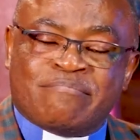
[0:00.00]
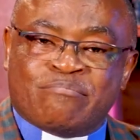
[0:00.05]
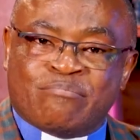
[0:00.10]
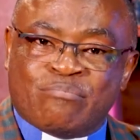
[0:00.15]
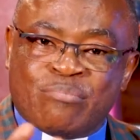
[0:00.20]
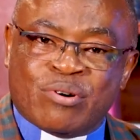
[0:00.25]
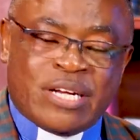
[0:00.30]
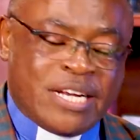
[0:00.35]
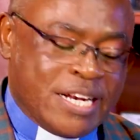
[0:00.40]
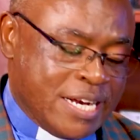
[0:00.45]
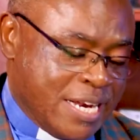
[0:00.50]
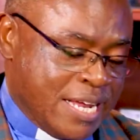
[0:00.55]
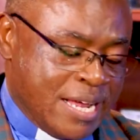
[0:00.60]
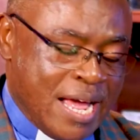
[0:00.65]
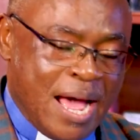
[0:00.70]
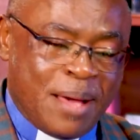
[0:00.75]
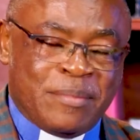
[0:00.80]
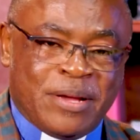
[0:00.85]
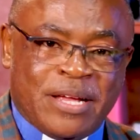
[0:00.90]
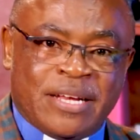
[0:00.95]

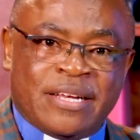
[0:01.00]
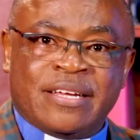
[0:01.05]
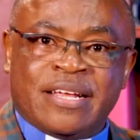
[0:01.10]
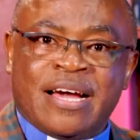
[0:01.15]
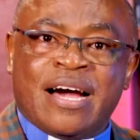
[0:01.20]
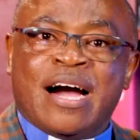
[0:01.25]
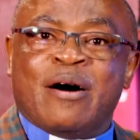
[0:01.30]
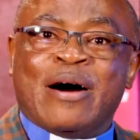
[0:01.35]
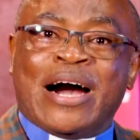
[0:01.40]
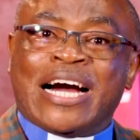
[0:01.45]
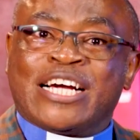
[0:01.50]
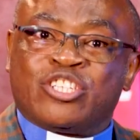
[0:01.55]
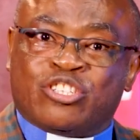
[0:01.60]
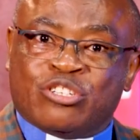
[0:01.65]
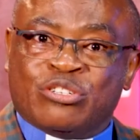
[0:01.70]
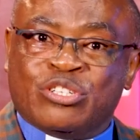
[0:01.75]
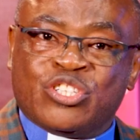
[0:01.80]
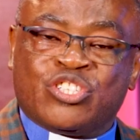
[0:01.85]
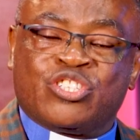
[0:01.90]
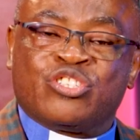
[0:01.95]
bodily, I mean, our
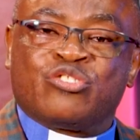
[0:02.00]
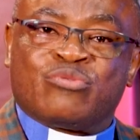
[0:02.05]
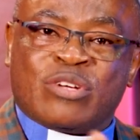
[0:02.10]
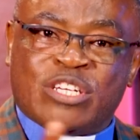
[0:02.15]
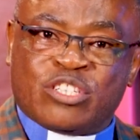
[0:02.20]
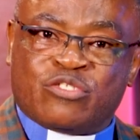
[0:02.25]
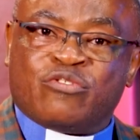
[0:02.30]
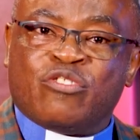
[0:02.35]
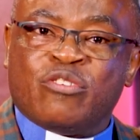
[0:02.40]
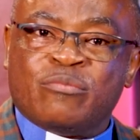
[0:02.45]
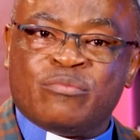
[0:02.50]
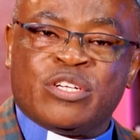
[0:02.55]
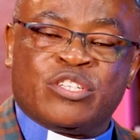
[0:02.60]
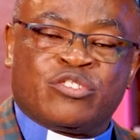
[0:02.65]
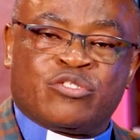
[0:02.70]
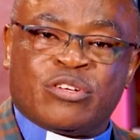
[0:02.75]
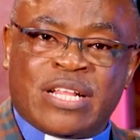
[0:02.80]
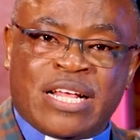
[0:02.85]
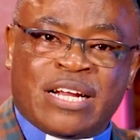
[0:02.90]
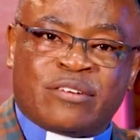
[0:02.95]
actions transformed
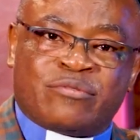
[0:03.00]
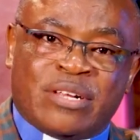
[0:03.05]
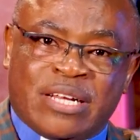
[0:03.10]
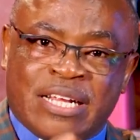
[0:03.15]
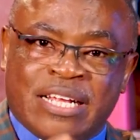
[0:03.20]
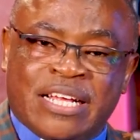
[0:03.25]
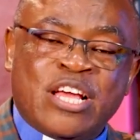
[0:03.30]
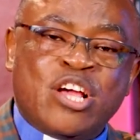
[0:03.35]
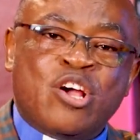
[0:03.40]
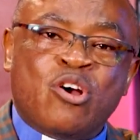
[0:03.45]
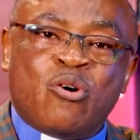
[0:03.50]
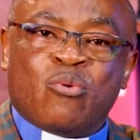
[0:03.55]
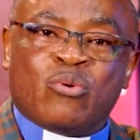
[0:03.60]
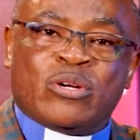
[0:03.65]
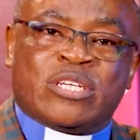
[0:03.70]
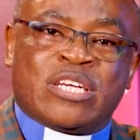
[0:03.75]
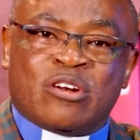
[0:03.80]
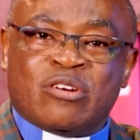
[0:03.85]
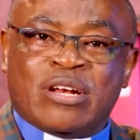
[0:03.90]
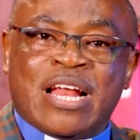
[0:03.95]
so that actually
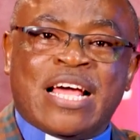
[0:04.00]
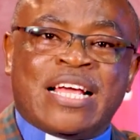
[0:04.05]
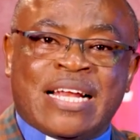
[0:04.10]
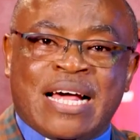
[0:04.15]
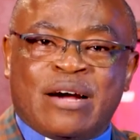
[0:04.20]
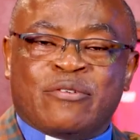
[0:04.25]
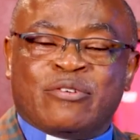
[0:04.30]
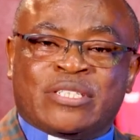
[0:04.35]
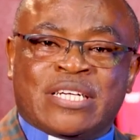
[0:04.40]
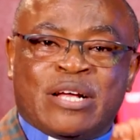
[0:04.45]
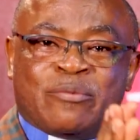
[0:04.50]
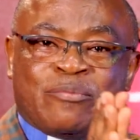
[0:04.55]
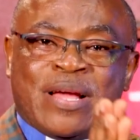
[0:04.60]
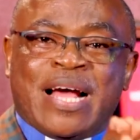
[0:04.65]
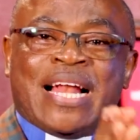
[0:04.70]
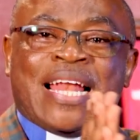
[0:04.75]
we shall align, we shall be